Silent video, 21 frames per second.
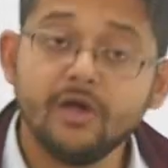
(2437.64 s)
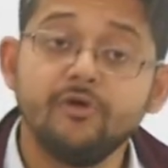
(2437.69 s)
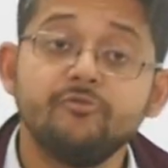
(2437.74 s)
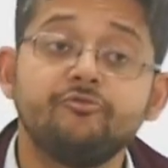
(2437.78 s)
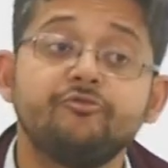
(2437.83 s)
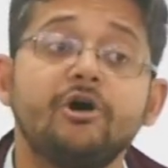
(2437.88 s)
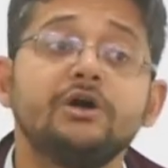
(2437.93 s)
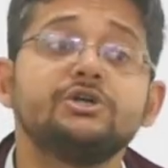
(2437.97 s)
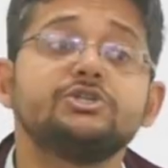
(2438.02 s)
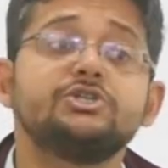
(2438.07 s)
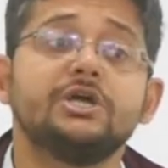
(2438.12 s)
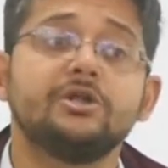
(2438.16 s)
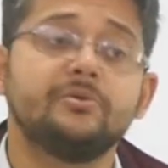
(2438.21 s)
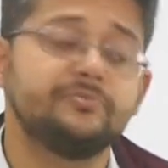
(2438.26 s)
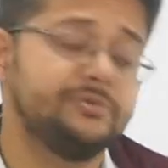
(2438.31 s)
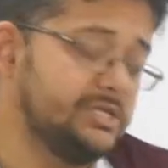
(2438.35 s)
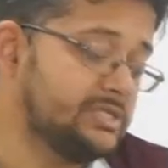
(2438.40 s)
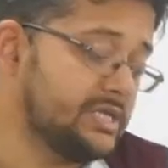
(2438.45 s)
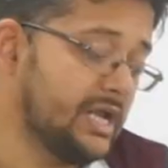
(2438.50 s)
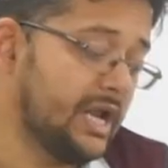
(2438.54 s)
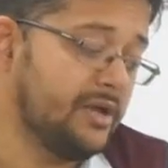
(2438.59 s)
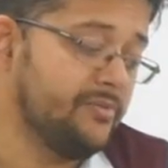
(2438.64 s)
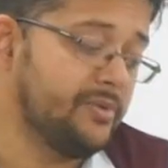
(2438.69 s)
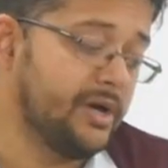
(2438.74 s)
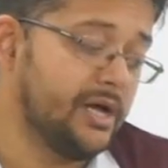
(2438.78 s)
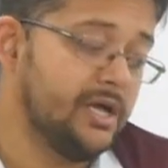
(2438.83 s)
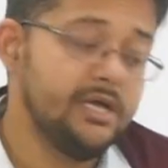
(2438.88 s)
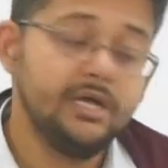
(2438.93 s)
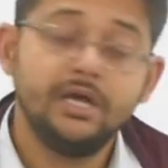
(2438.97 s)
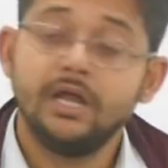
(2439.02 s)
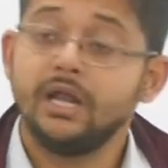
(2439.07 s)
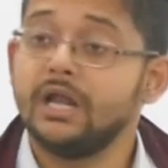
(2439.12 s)
Function of the saliva.
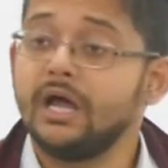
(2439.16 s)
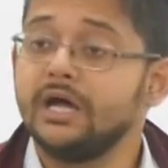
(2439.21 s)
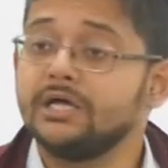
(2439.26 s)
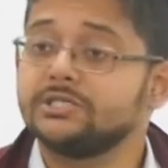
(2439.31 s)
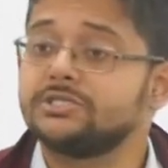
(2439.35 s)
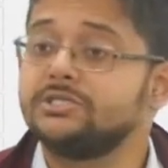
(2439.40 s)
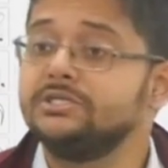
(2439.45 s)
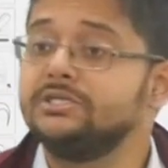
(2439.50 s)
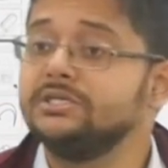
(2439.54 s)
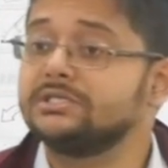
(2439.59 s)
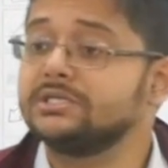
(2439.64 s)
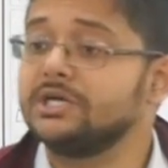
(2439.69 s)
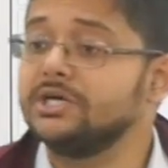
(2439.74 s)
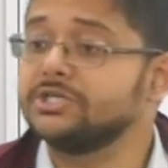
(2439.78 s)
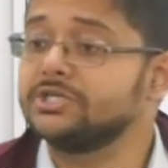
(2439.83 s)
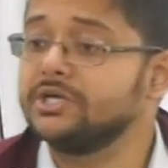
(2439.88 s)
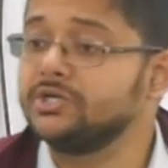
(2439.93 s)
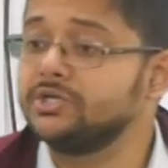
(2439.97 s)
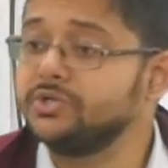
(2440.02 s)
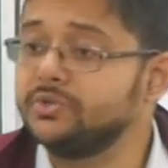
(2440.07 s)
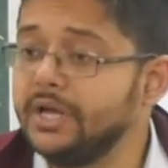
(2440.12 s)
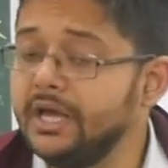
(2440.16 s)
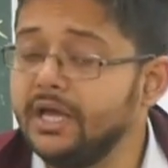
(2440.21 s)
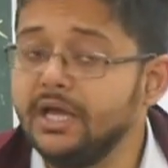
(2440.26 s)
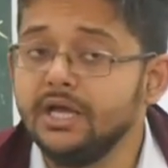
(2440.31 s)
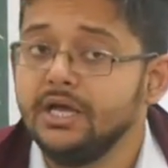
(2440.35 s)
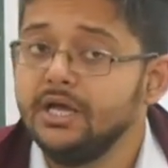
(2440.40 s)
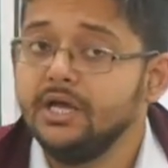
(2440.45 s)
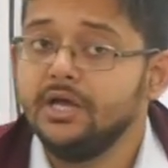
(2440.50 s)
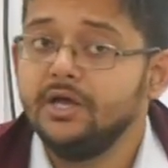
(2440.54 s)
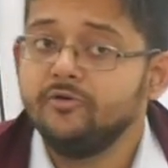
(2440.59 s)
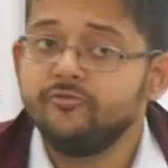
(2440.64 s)
Last discussion today.
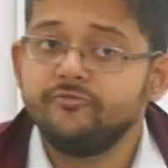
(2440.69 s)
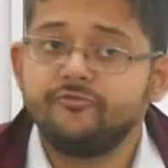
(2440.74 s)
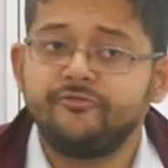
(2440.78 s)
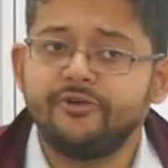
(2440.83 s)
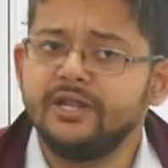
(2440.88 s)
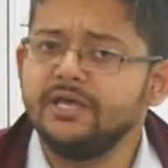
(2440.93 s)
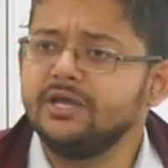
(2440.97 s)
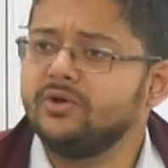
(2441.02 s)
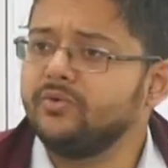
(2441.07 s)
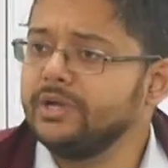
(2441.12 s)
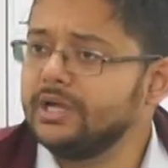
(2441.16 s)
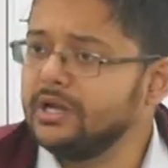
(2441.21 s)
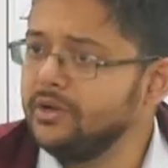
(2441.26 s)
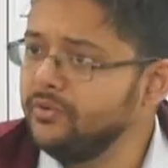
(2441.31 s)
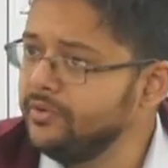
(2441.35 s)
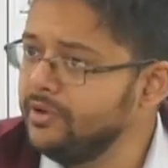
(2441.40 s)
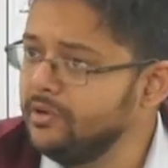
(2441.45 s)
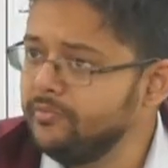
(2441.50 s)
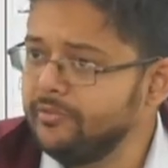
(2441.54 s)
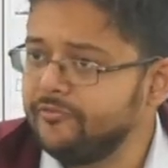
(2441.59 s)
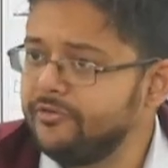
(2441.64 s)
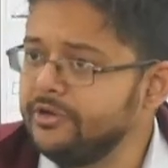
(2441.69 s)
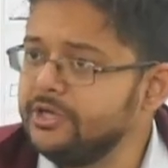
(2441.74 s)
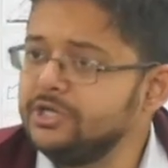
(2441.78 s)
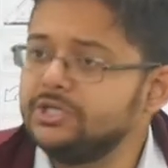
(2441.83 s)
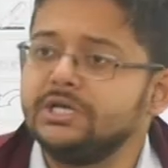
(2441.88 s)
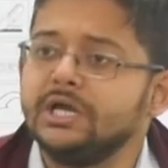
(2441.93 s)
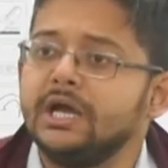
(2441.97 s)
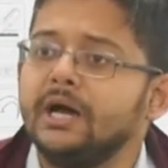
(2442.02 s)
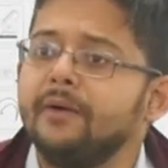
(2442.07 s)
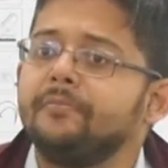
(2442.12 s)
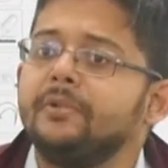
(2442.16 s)
Very quickly we will be
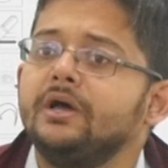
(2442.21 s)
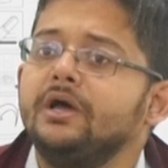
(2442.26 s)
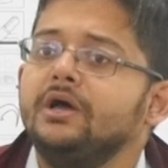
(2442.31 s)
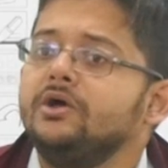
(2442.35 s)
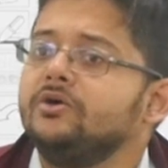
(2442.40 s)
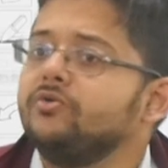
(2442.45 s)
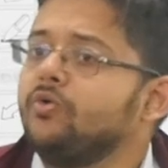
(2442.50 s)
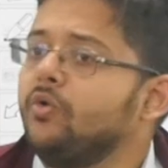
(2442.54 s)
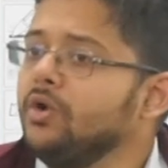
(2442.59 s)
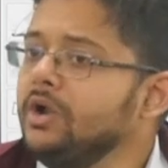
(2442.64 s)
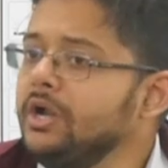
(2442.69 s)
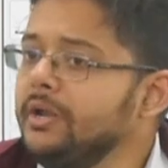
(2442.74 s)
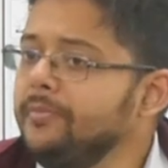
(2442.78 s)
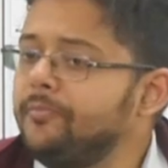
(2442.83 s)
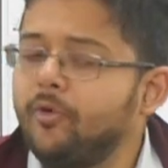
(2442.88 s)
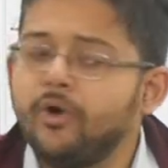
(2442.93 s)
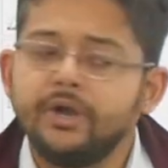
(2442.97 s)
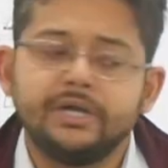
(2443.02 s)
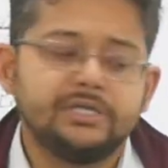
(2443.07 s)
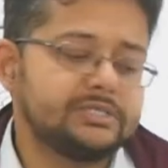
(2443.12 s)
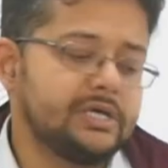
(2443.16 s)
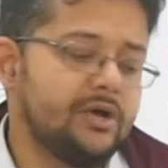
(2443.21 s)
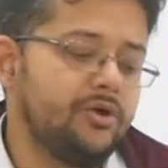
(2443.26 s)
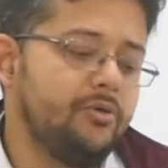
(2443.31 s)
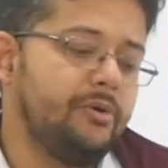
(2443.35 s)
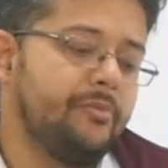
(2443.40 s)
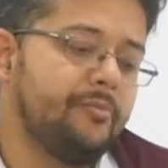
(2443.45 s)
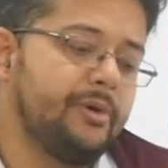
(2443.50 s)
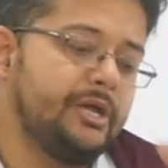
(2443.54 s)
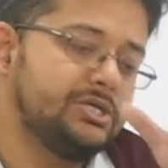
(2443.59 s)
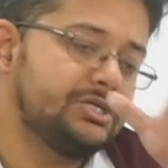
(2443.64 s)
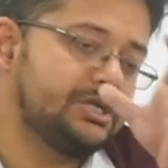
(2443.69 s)
finishing up. Only points I will
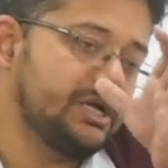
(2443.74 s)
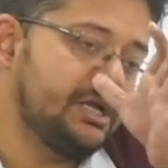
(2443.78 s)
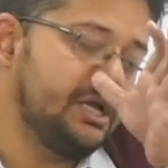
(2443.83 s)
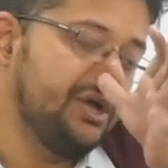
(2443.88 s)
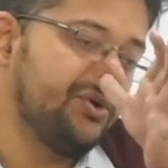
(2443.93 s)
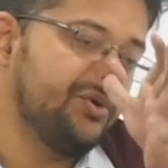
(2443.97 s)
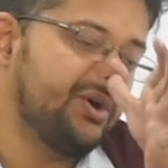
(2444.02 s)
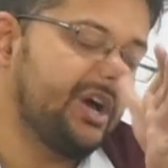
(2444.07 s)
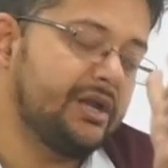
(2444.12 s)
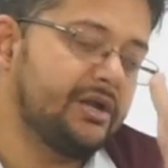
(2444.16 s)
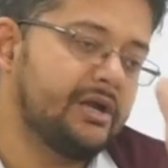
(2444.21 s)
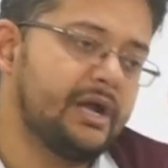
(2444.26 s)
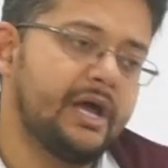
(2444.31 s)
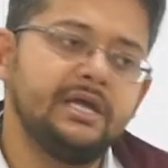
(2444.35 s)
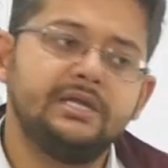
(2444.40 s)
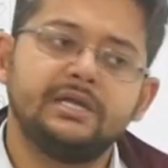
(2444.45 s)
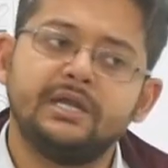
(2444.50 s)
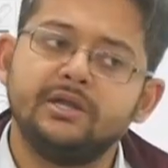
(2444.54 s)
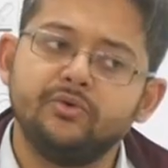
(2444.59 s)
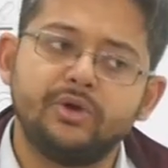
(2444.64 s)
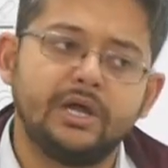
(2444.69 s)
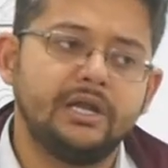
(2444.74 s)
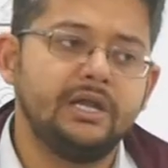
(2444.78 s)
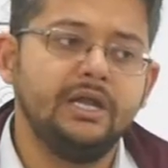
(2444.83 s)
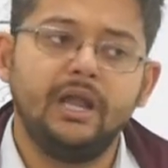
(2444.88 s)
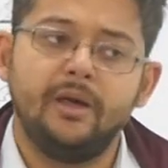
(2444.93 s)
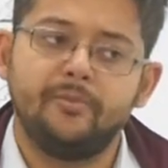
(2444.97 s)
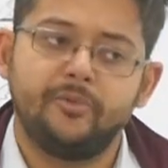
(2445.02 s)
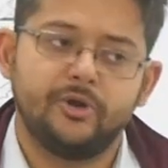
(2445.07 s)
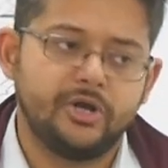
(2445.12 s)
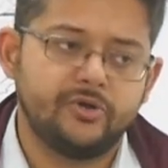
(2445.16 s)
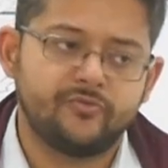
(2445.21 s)
be mentioning, you can write and you can
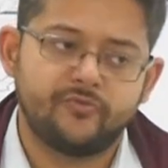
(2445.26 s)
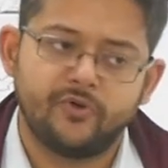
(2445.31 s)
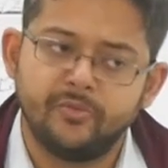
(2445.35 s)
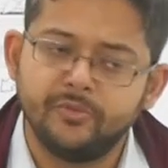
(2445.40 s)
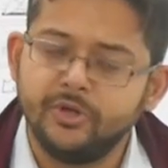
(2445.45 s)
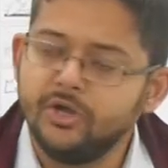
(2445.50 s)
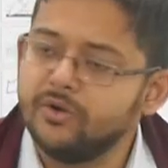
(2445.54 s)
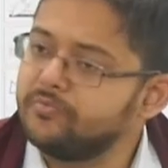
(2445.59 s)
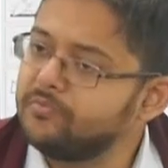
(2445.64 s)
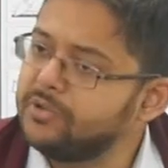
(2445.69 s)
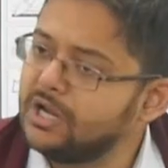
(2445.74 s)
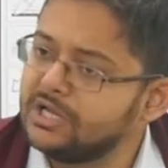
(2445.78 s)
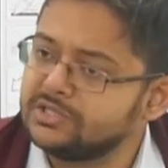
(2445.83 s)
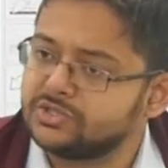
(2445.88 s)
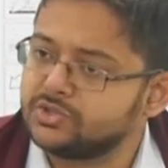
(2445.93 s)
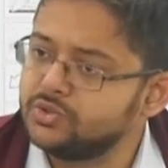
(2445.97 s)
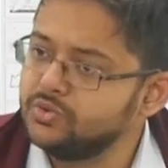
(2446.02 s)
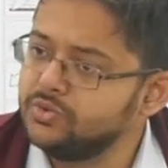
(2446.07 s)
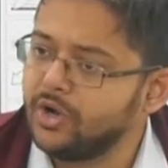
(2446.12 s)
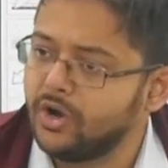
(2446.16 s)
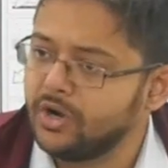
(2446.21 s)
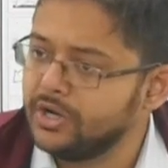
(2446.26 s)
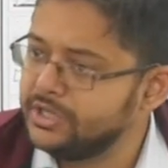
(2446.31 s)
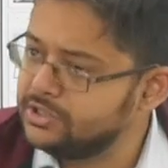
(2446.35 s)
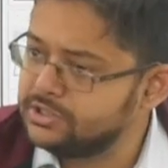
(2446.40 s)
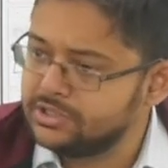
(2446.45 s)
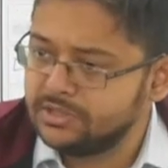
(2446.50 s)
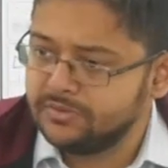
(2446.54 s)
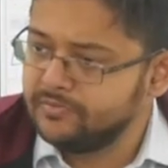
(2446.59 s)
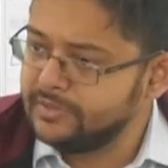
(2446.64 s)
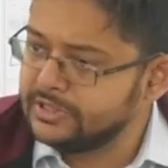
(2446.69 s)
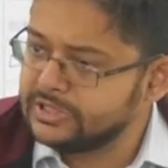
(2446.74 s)
elaborate from your +2 knowledge
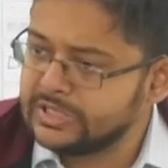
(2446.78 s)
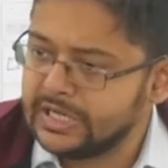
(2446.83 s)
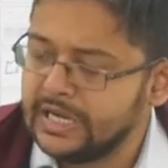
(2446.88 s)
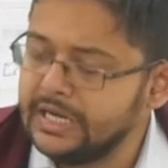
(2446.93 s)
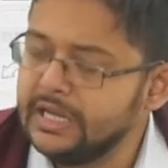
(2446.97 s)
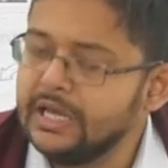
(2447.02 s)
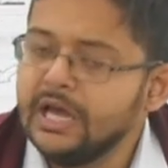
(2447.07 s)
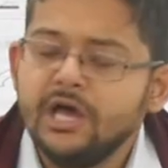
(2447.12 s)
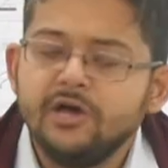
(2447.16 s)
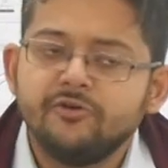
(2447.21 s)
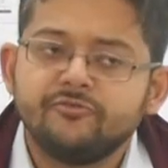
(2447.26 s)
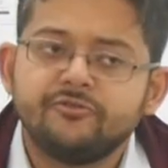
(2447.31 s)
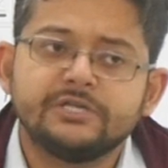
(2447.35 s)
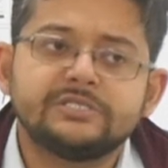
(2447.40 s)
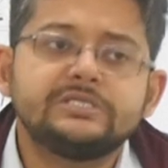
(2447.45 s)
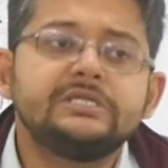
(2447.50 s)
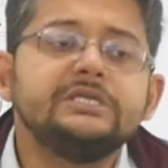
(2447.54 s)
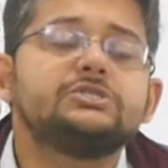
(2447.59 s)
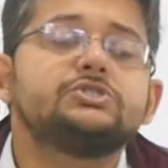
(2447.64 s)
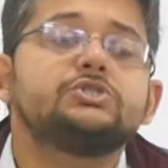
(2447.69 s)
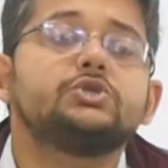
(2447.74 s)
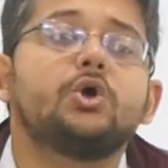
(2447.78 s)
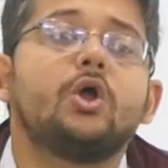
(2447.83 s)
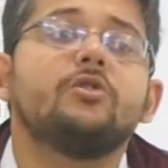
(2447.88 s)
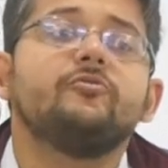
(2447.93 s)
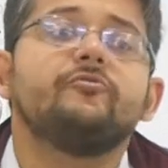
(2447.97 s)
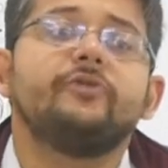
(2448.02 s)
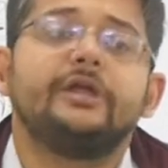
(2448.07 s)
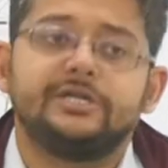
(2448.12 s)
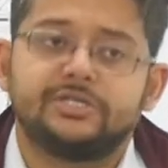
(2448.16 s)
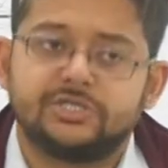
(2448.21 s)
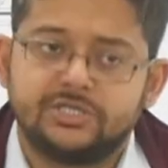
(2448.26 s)
basically. First is
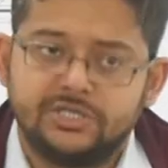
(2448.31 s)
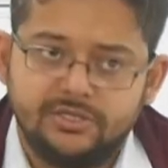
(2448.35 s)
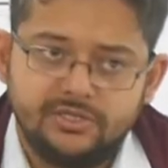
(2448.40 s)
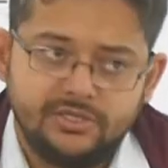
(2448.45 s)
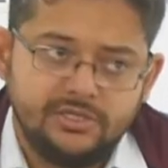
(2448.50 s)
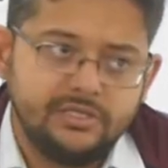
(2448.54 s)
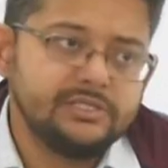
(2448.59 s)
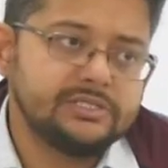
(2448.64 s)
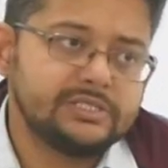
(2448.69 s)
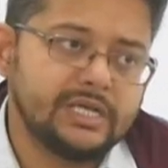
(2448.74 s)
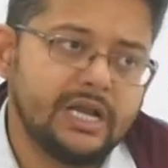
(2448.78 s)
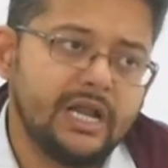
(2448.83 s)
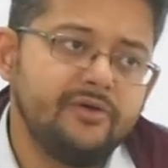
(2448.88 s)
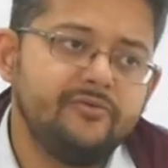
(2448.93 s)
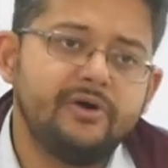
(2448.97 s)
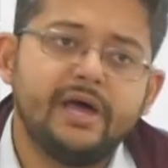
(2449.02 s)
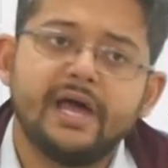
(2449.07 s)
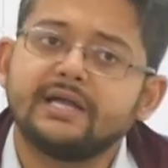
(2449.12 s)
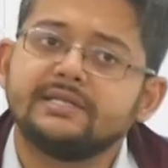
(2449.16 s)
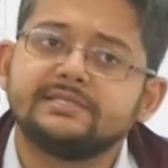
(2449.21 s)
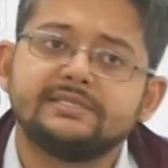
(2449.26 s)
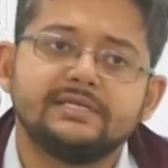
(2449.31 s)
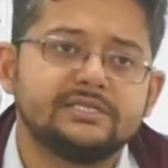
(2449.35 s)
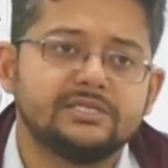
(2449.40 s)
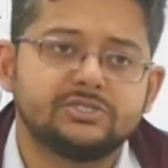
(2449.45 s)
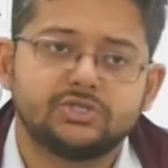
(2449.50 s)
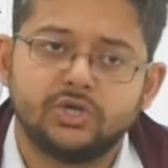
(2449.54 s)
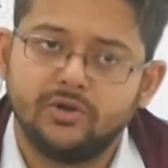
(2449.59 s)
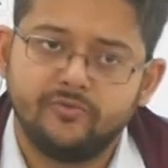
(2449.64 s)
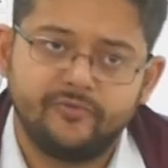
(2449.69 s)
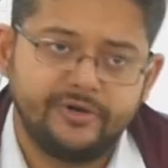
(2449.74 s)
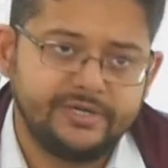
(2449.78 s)
solvent. Saliva acts as a
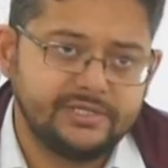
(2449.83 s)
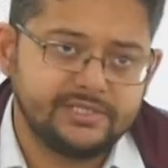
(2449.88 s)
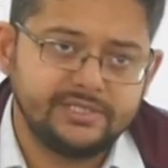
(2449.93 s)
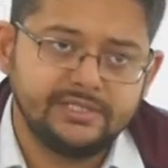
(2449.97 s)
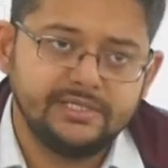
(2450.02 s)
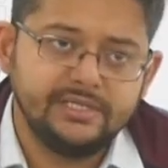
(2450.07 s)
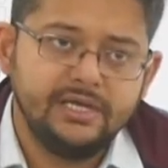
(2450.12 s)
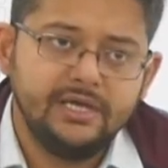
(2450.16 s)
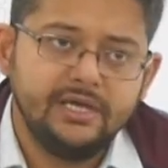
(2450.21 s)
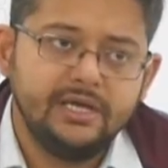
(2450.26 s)
solvent.